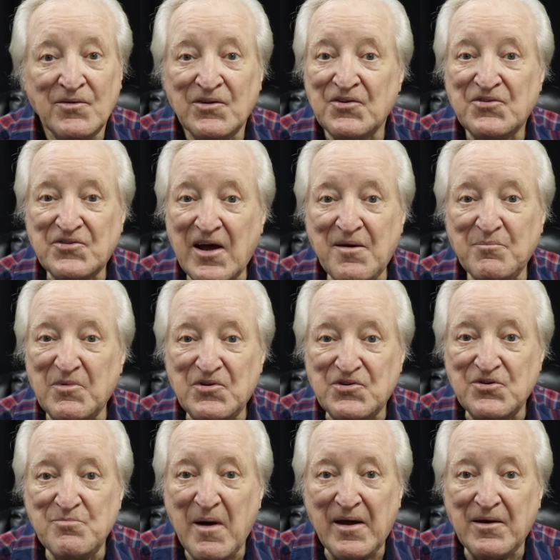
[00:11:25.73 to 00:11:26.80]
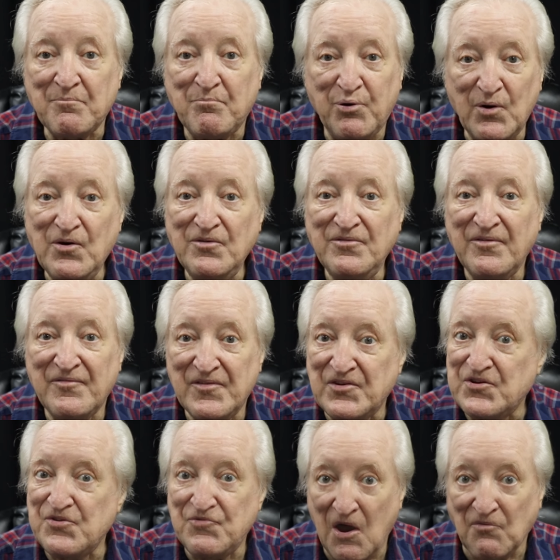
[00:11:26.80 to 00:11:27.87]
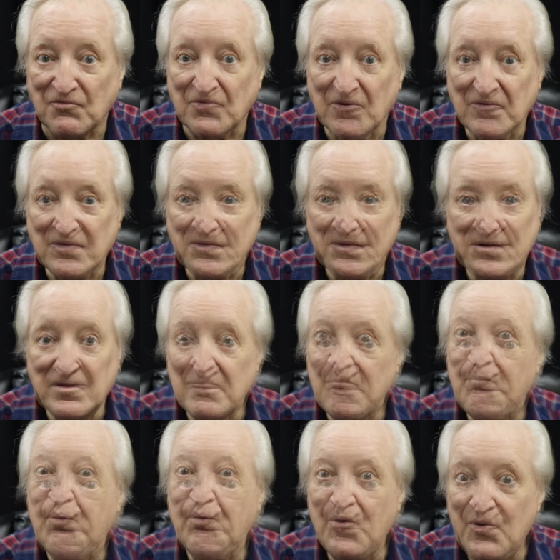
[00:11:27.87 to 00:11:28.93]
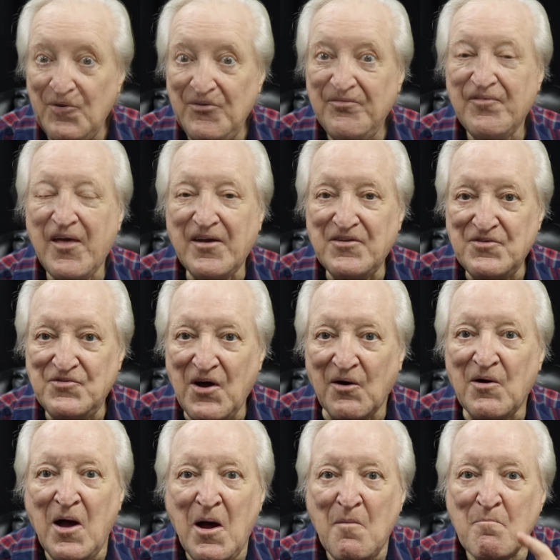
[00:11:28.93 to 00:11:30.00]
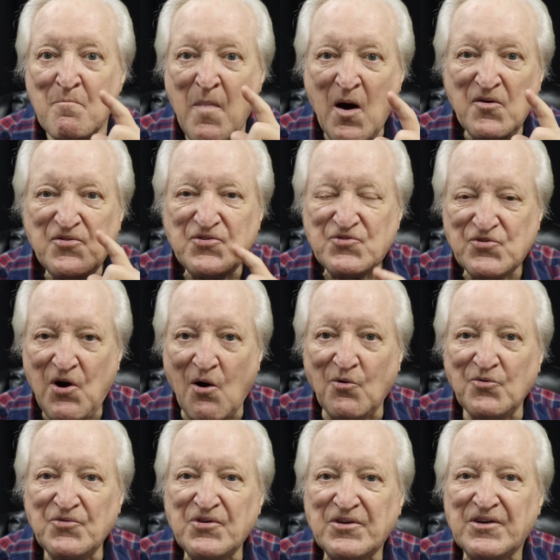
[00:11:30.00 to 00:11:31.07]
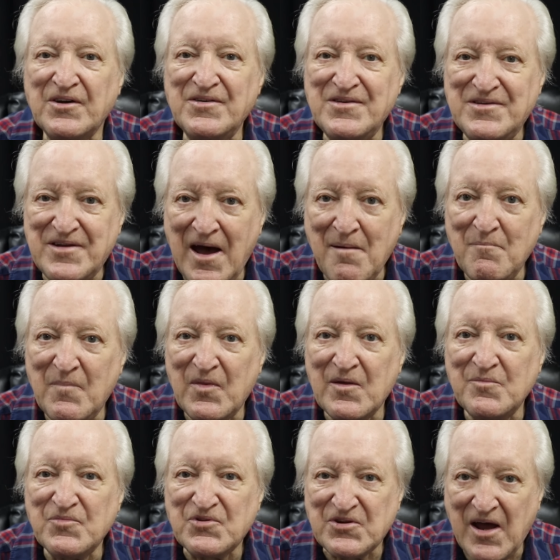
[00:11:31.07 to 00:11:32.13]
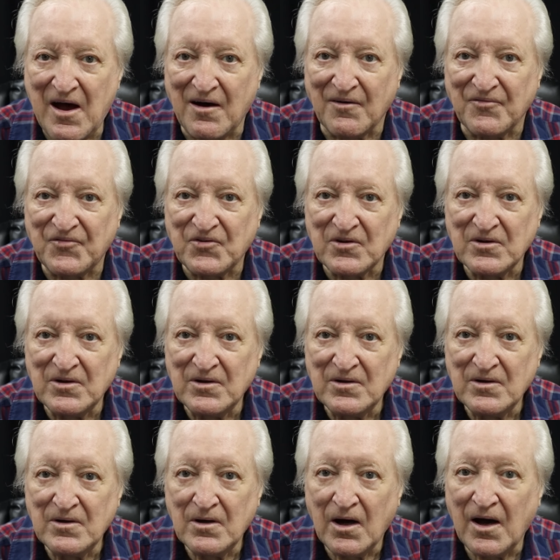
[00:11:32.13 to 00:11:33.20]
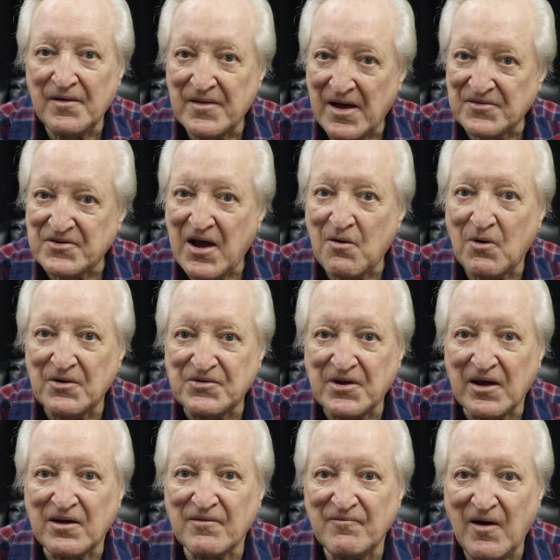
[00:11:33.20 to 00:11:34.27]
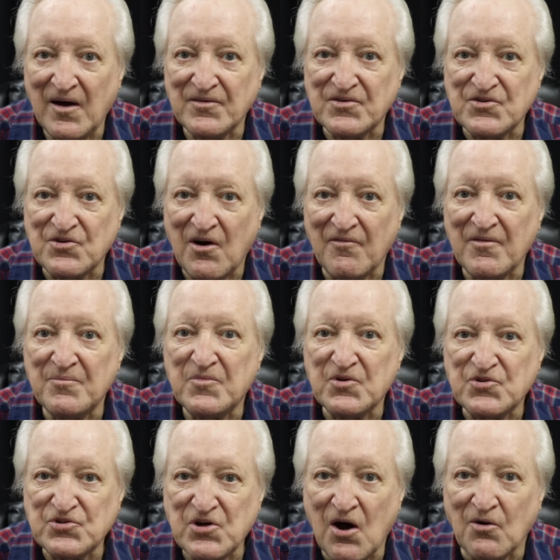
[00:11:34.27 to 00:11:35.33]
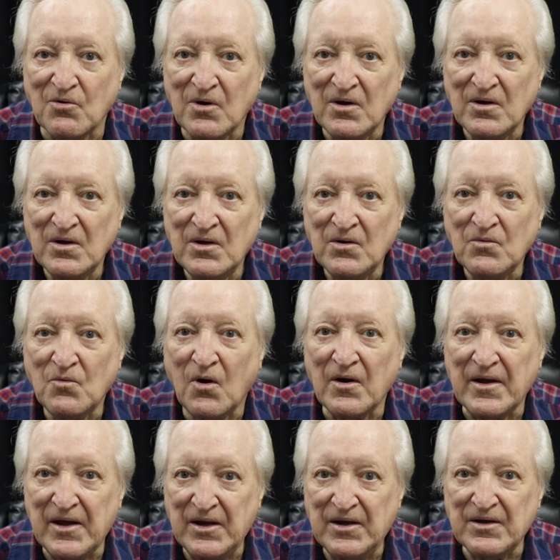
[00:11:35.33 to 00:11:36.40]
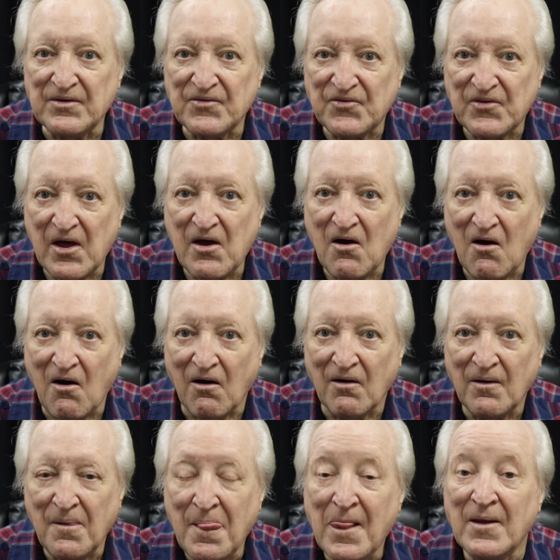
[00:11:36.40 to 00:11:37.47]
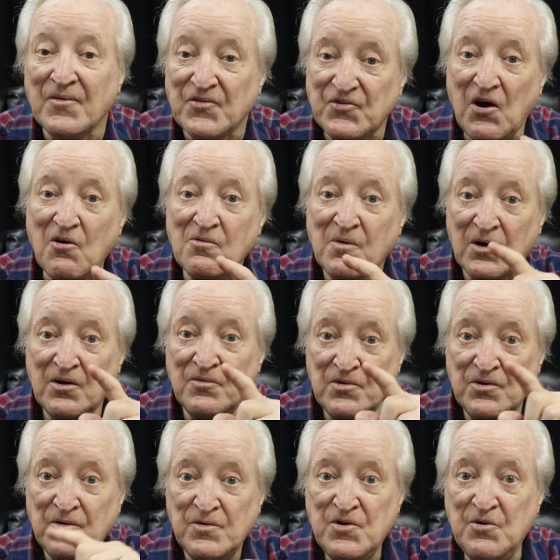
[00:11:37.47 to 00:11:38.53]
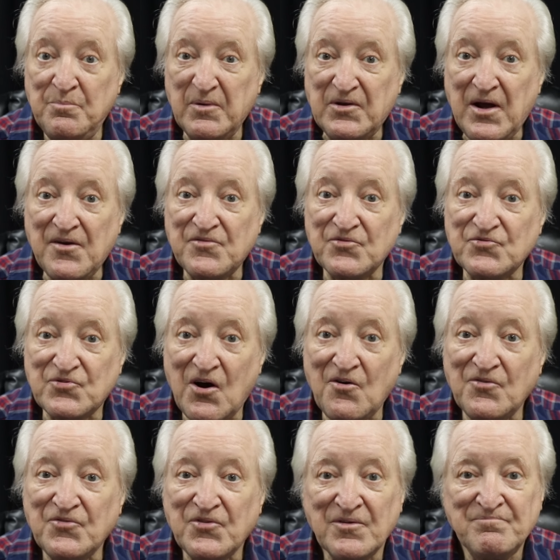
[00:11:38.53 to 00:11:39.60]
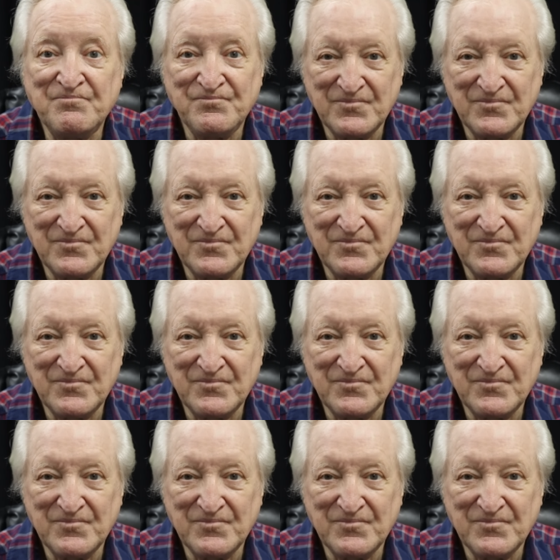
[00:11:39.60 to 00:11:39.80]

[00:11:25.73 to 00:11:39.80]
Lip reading: the statements you make prove that you don't. Prove that you don't. Most trolls condemn themselves, and that's how I take advantage of them to show what idiots they are. So, you potential trolls,